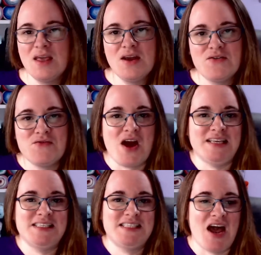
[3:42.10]

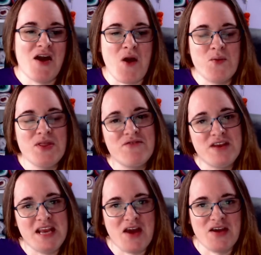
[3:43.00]
Right, so with the
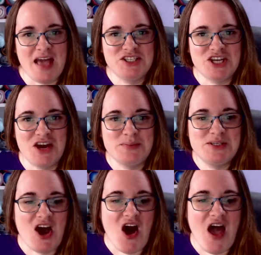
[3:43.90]
video catch ups,
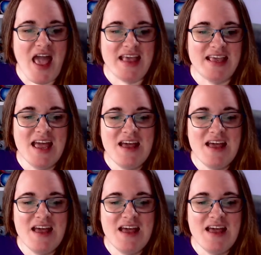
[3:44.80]
I